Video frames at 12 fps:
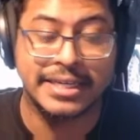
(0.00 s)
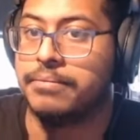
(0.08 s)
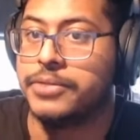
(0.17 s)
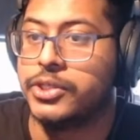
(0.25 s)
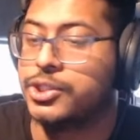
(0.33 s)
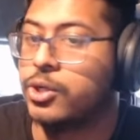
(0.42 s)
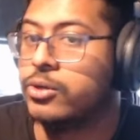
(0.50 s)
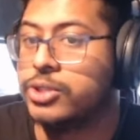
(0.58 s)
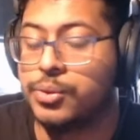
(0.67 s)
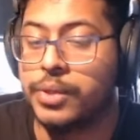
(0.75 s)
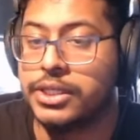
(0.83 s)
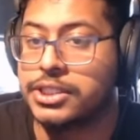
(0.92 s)
So
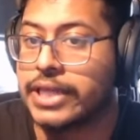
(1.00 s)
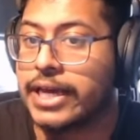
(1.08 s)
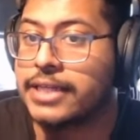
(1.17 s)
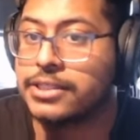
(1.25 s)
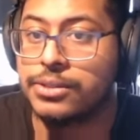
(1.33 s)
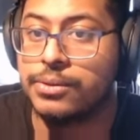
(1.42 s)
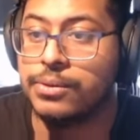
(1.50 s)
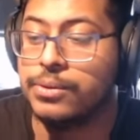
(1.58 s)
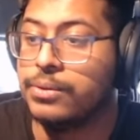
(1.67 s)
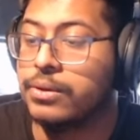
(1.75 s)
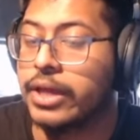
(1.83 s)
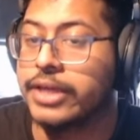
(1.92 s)
switch that to
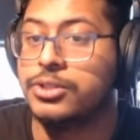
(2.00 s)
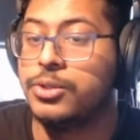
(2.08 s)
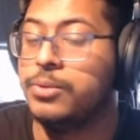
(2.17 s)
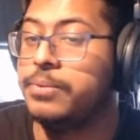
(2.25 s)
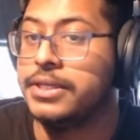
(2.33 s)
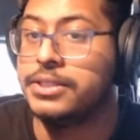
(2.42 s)
like two-piece,